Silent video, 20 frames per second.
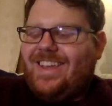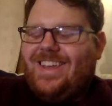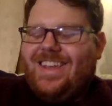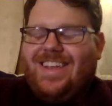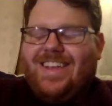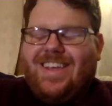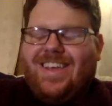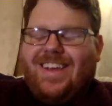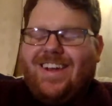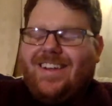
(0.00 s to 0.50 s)

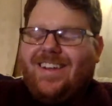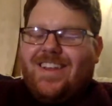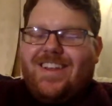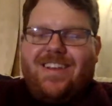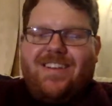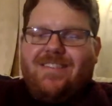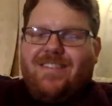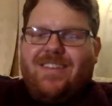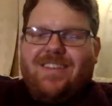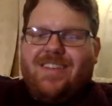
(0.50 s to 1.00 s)
Yeah, I don't
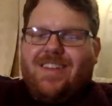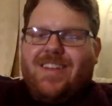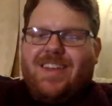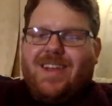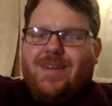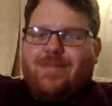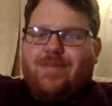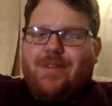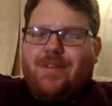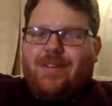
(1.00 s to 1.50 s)
know if that's going to
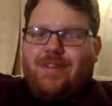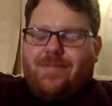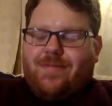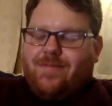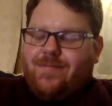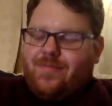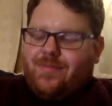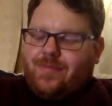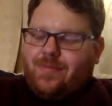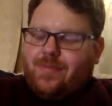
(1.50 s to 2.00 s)
happen or not.
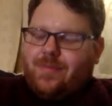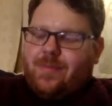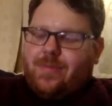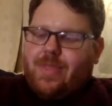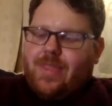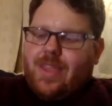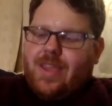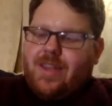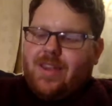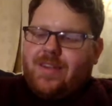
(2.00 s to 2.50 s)

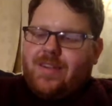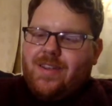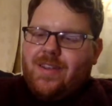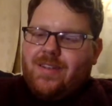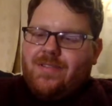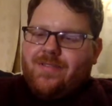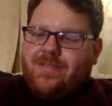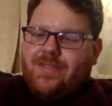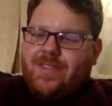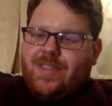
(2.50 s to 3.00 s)
I don't
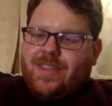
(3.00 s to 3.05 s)
know.